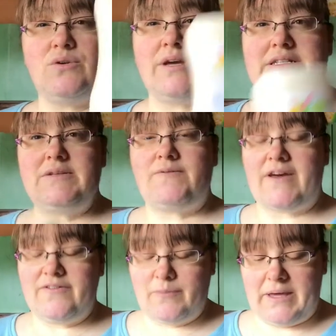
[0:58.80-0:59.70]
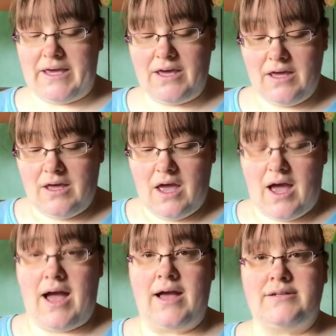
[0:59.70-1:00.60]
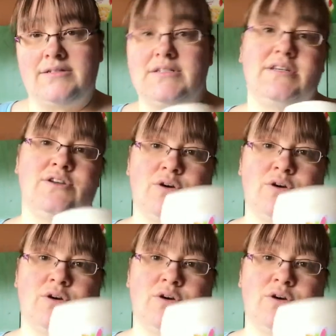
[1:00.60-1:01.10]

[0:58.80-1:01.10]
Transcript: or 85p, and you